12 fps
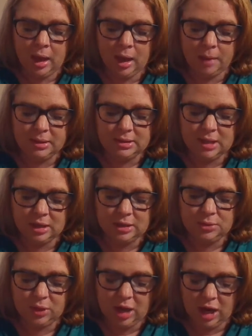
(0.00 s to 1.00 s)
as long
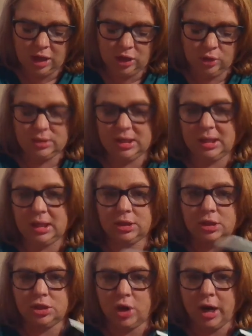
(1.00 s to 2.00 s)
as we're not using
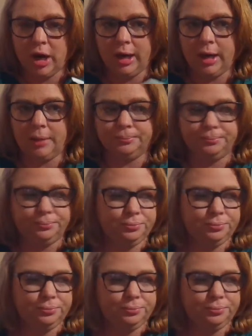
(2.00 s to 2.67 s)
it to try to,